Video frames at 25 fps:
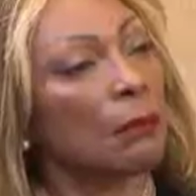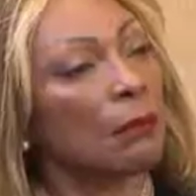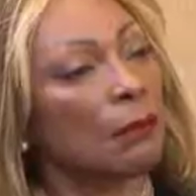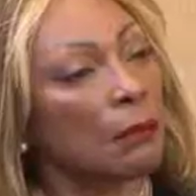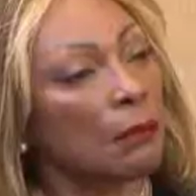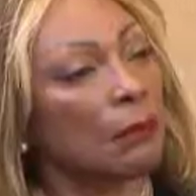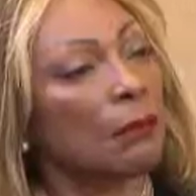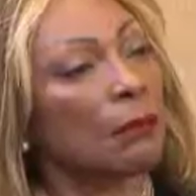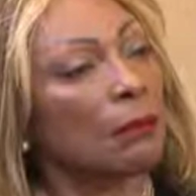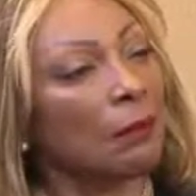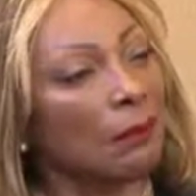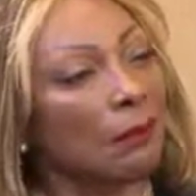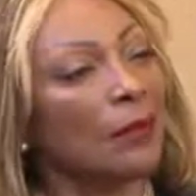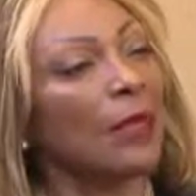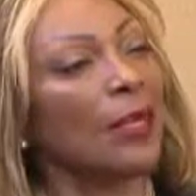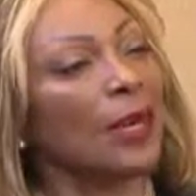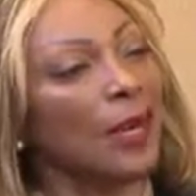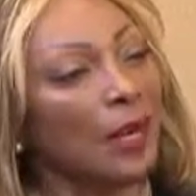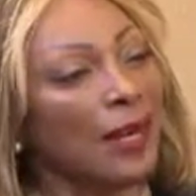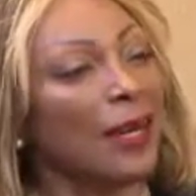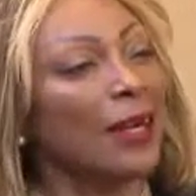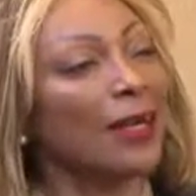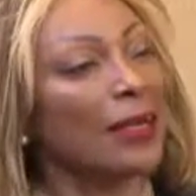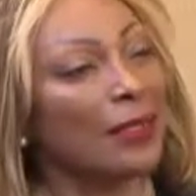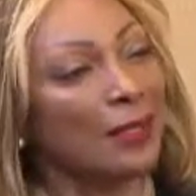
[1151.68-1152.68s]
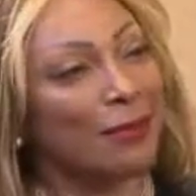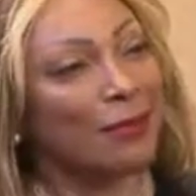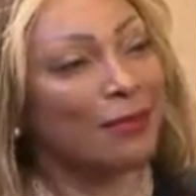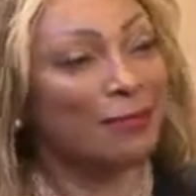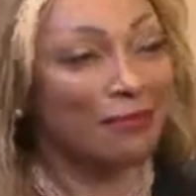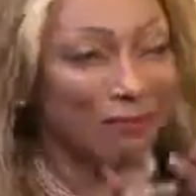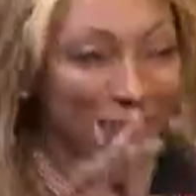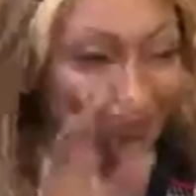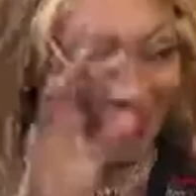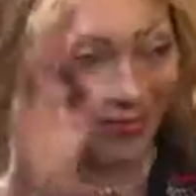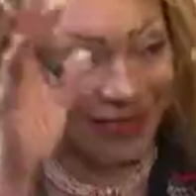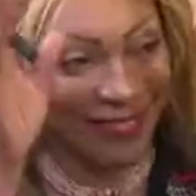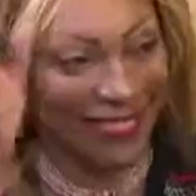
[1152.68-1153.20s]
you know,
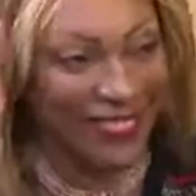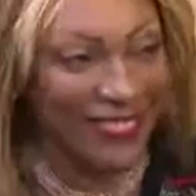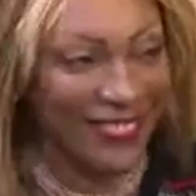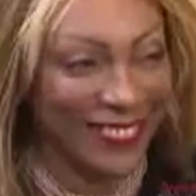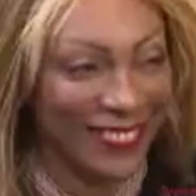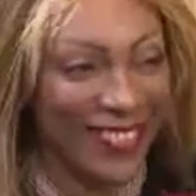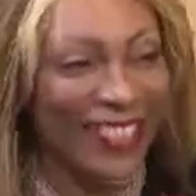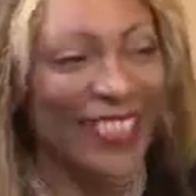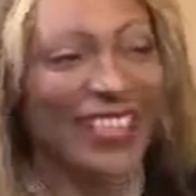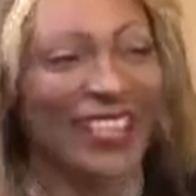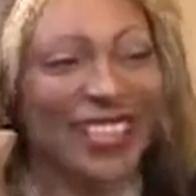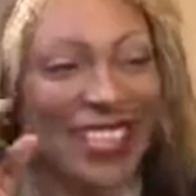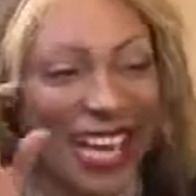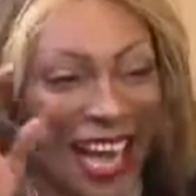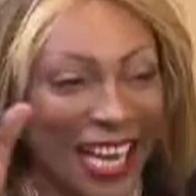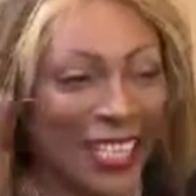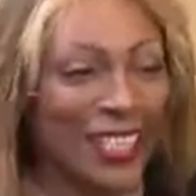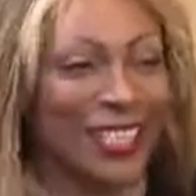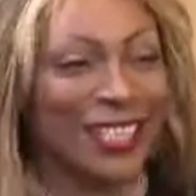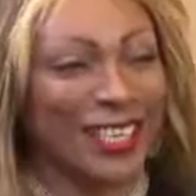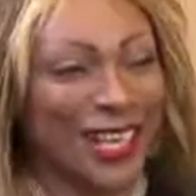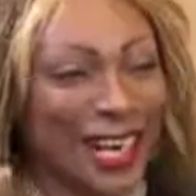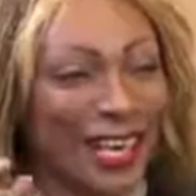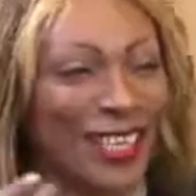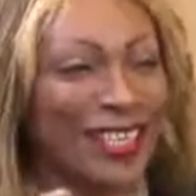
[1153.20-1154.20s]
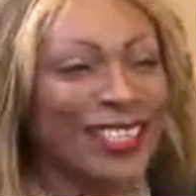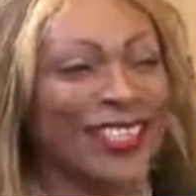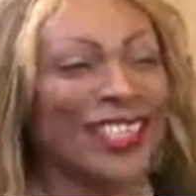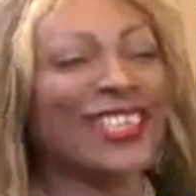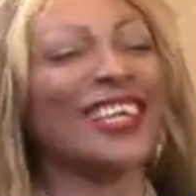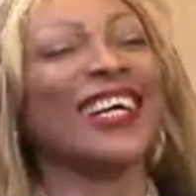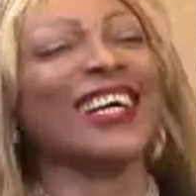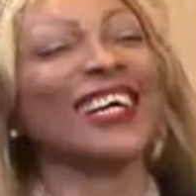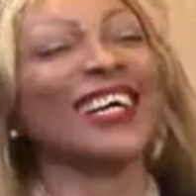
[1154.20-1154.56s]
operating circumstances at that point in time.